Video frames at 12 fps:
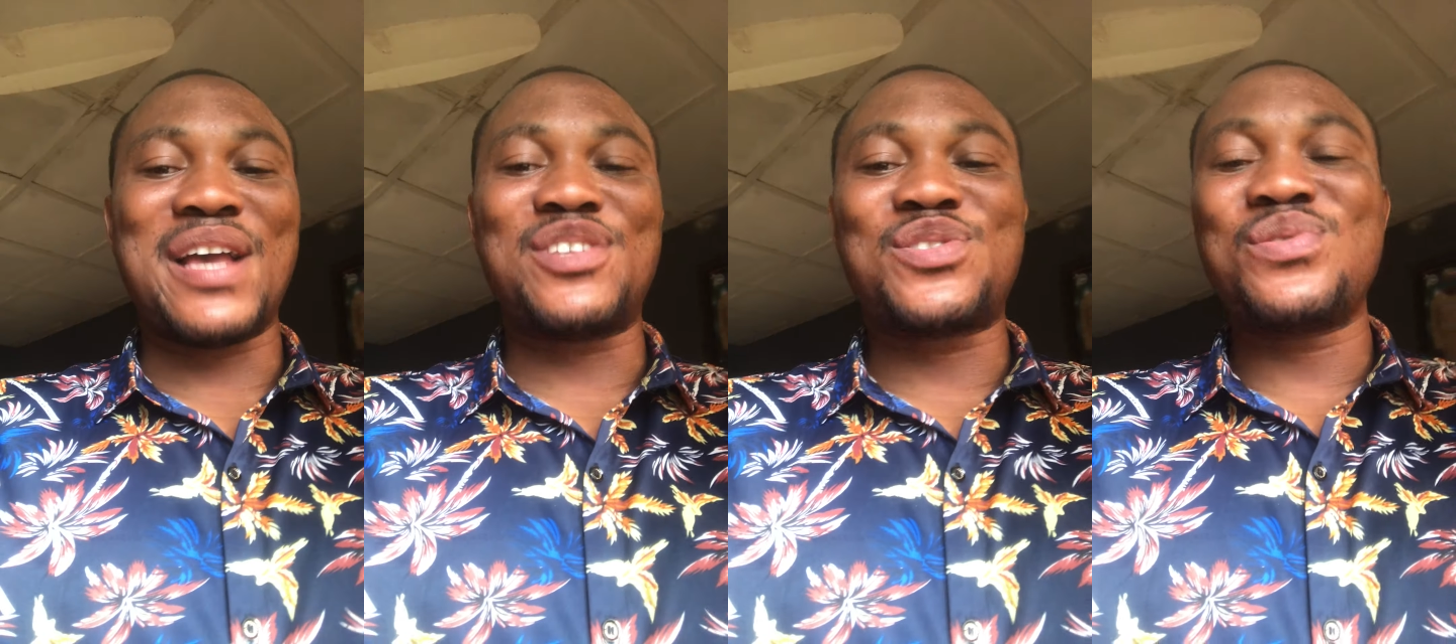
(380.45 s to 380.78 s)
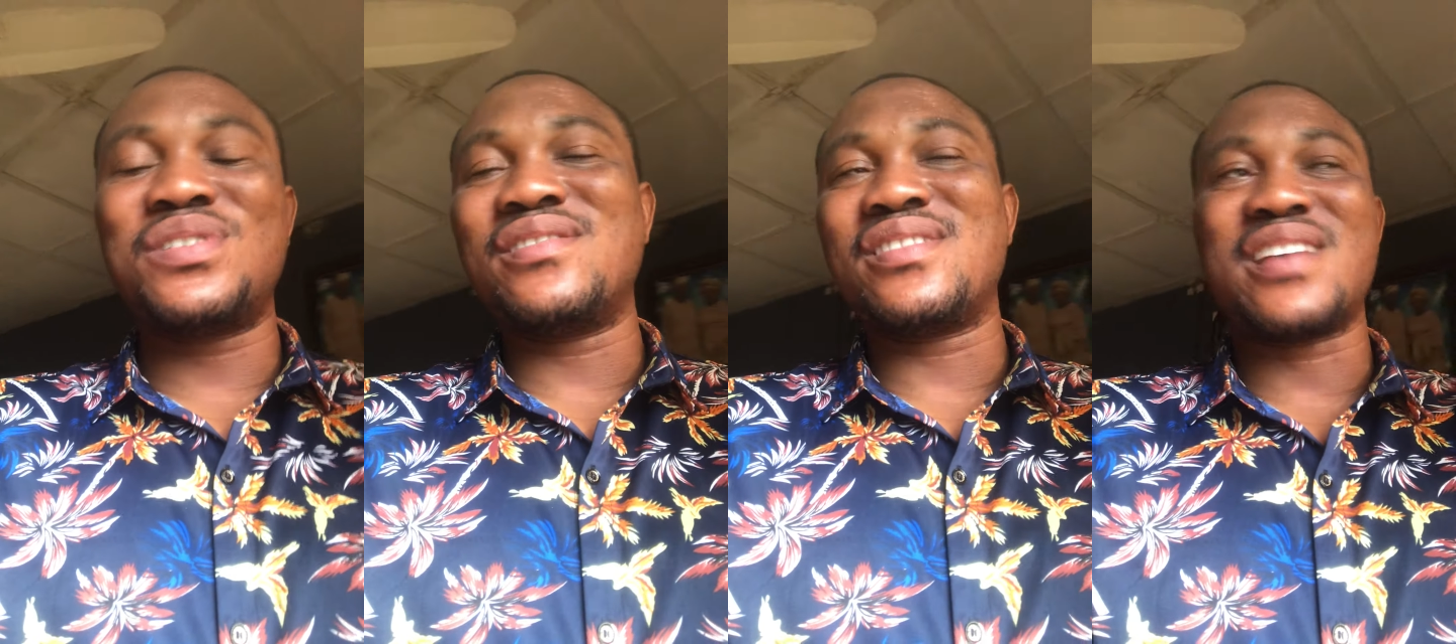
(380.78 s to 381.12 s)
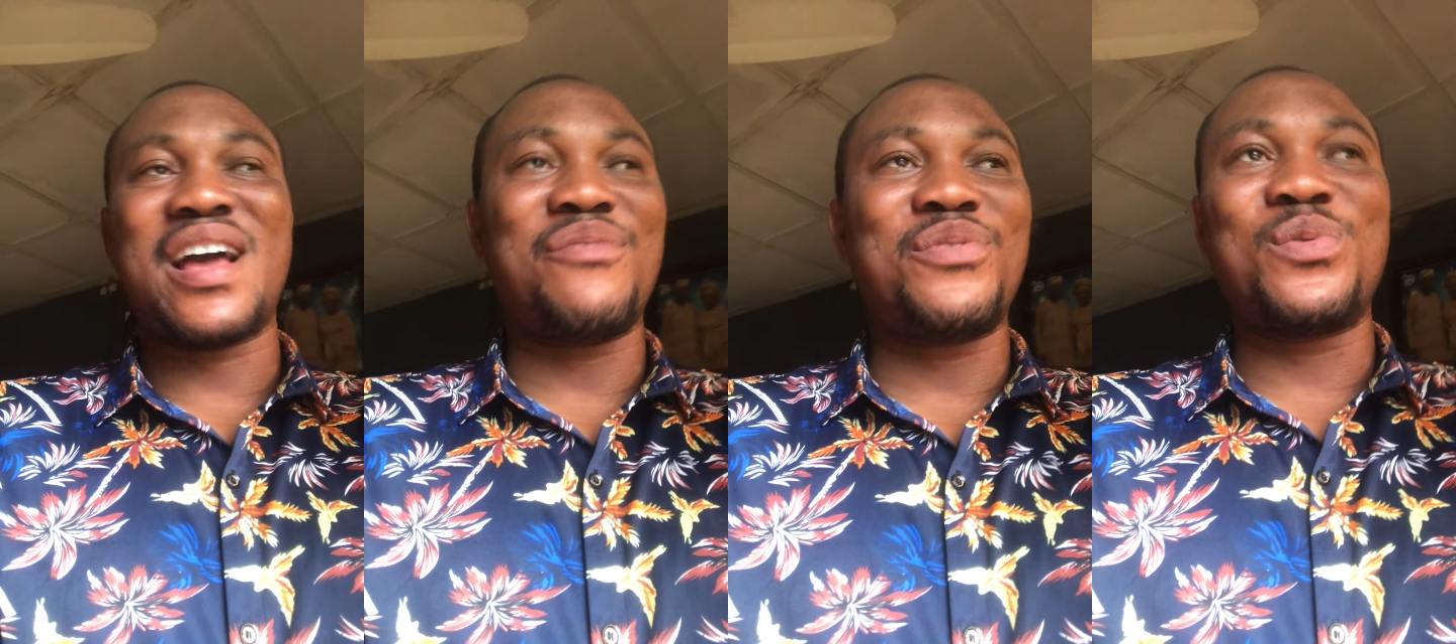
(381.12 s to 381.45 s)
students
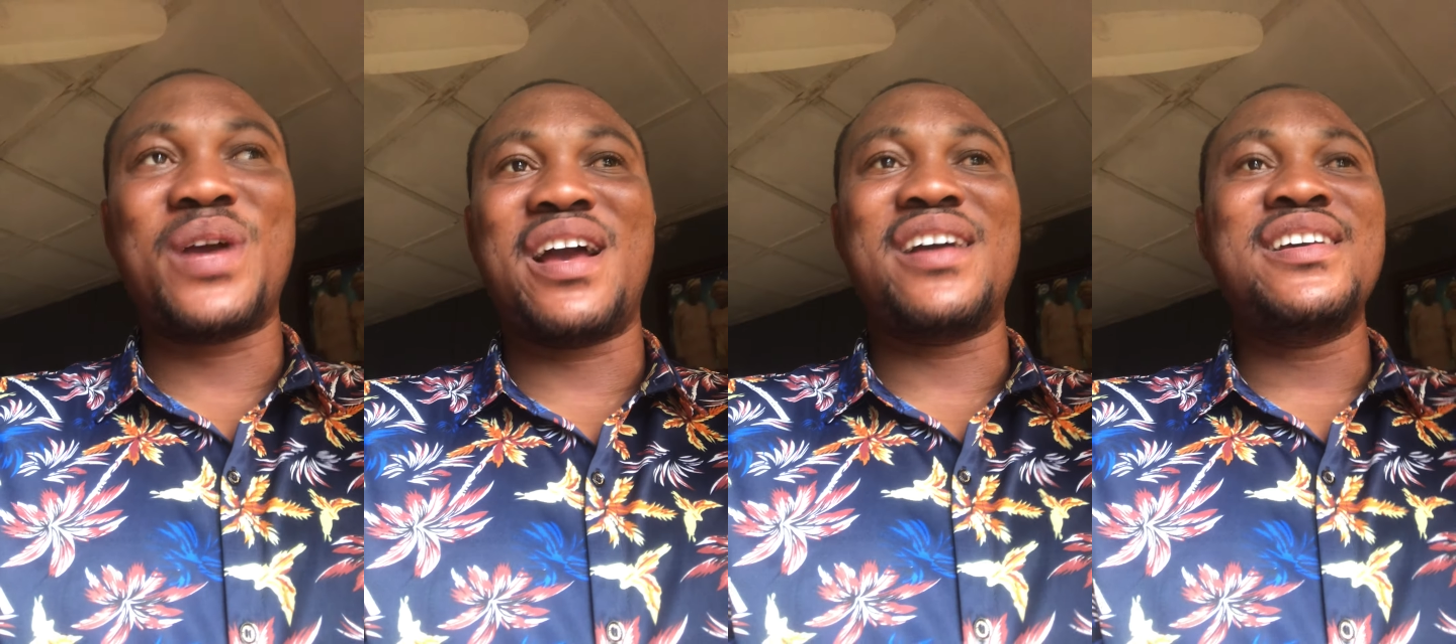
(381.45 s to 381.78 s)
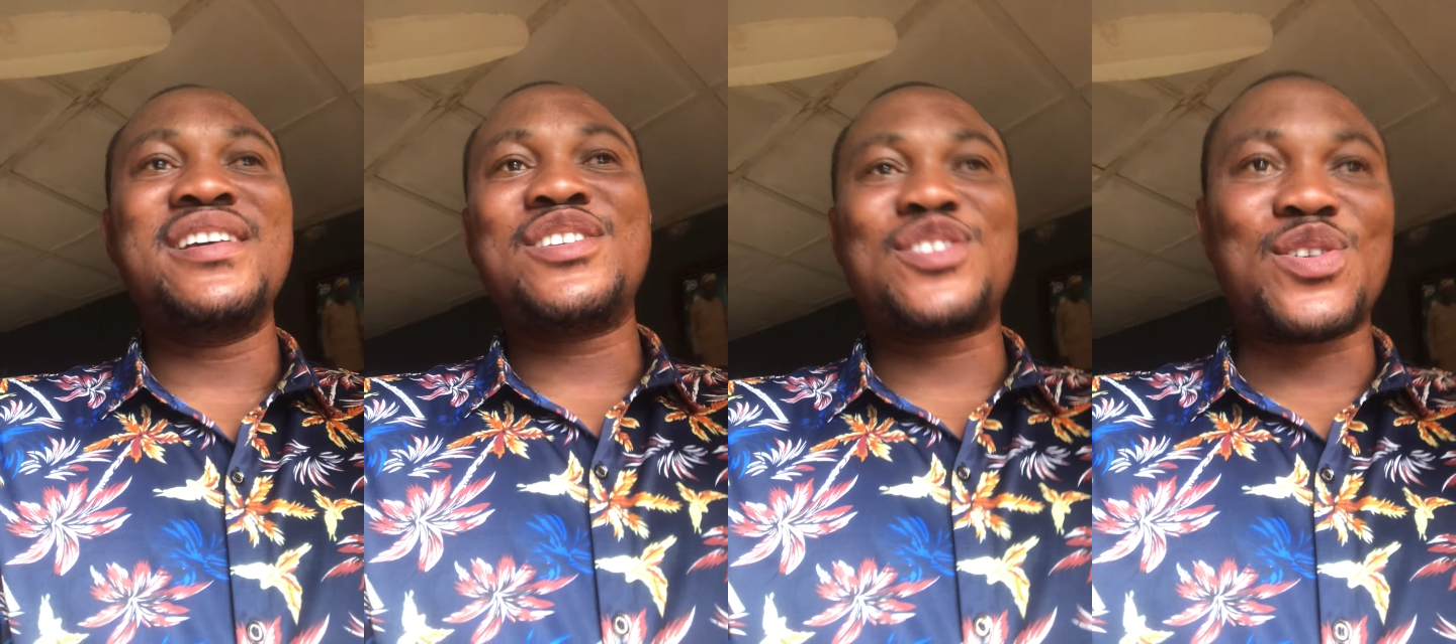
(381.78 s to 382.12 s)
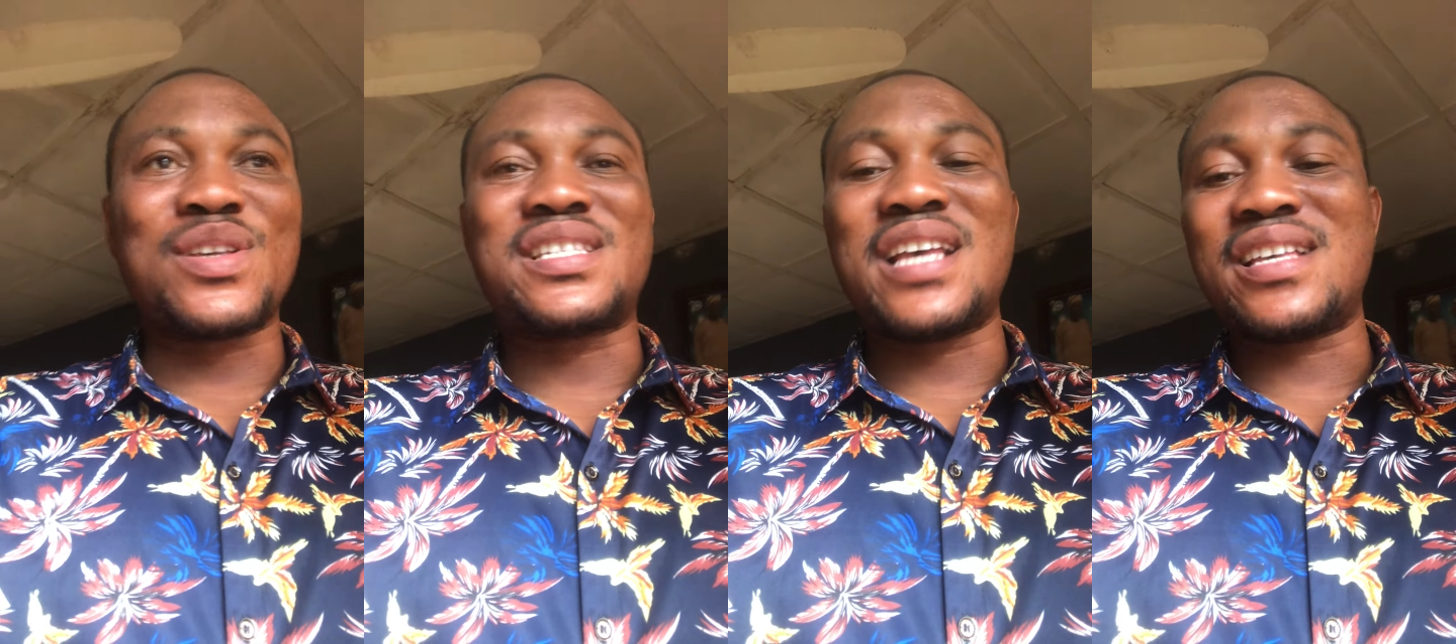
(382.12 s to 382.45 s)
everywhere
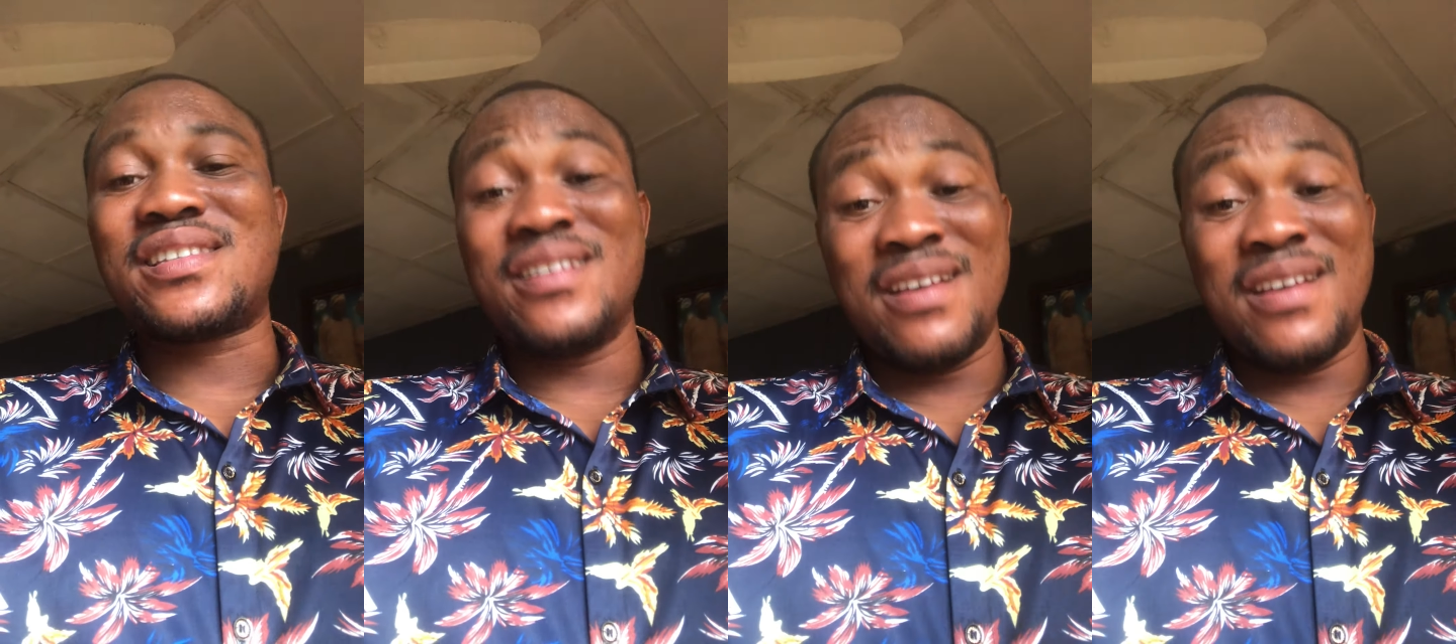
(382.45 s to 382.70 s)
success.